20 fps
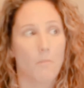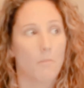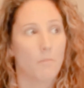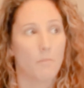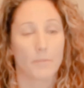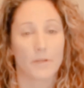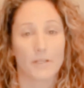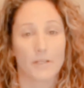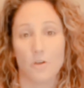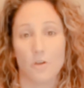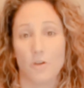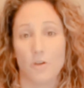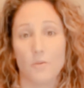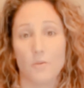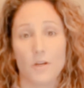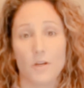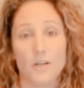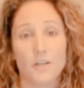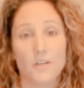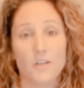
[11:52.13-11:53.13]
Because all he
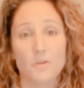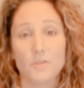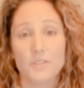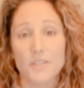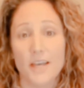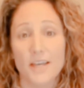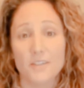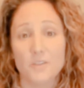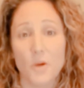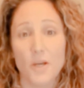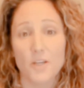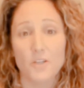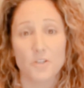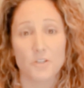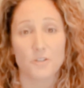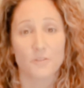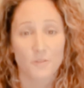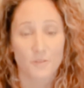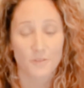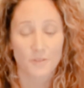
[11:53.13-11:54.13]
wanted to do was ask
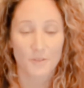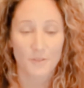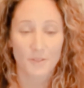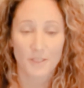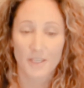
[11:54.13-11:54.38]
questions.